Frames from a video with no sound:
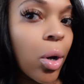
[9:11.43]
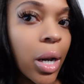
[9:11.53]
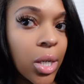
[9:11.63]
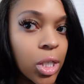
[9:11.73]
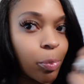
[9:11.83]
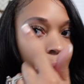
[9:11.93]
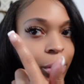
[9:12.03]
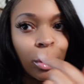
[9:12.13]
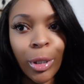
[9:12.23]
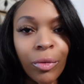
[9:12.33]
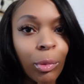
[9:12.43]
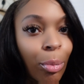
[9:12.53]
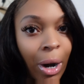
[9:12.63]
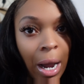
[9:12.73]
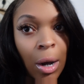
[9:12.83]
I just put a little bit of a
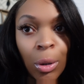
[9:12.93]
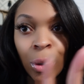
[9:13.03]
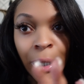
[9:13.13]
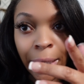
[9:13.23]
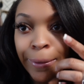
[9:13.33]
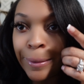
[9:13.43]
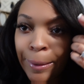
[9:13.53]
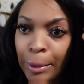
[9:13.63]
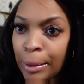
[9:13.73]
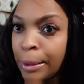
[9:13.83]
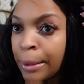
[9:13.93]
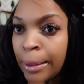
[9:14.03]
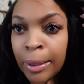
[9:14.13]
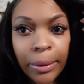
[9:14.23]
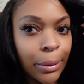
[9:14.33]
brow on. There's a little,
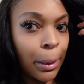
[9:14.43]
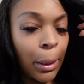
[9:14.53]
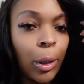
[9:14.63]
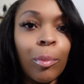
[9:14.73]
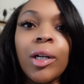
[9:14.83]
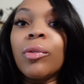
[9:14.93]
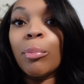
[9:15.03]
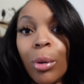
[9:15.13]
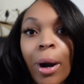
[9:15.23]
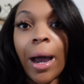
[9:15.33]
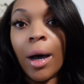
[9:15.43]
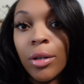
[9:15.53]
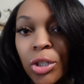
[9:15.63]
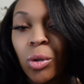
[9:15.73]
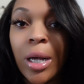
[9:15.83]
there's a little bit of a brow to
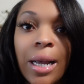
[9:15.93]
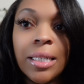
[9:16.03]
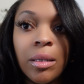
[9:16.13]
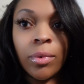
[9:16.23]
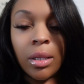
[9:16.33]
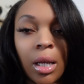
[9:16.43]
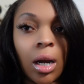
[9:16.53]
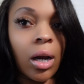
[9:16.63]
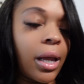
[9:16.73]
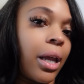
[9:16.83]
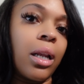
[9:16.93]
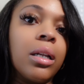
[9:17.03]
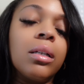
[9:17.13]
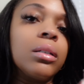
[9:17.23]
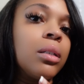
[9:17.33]
show I got something there. And
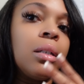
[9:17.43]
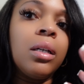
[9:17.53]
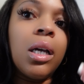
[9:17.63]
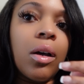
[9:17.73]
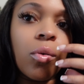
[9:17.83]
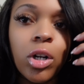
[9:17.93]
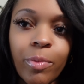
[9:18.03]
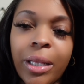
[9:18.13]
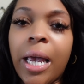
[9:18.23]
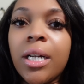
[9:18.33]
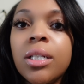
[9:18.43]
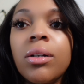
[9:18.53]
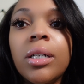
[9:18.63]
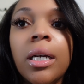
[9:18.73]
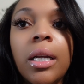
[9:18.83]
of course my lashes are
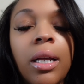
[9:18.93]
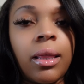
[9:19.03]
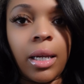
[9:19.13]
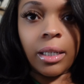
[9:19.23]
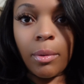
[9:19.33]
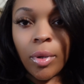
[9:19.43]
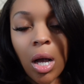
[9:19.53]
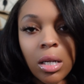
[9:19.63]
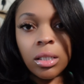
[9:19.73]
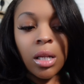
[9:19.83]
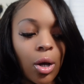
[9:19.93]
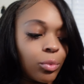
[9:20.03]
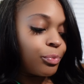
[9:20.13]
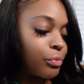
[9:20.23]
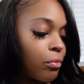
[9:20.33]
done and then lip gloss. So
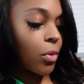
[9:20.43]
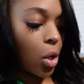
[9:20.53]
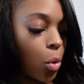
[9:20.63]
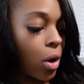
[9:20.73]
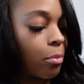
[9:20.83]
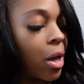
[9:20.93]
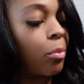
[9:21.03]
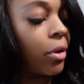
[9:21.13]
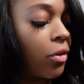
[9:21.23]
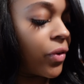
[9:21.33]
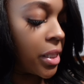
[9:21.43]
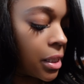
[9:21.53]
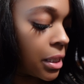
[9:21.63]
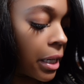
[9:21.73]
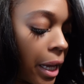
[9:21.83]
going about bare faces
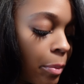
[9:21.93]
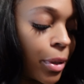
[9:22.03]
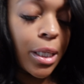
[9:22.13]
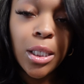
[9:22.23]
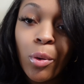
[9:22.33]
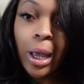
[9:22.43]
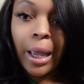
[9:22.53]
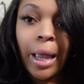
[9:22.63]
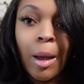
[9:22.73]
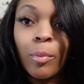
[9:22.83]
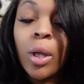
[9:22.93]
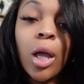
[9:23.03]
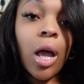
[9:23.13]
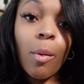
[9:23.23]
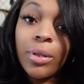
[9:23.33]
tonight, but it's okay. I'm
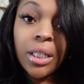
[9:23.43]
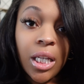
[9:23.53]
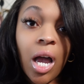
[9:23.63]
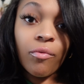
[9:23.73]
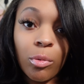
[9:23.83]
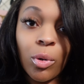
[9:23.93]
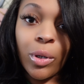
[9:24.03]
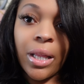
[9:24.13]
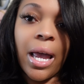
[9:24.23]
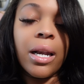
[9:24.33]
completely comfortable with that.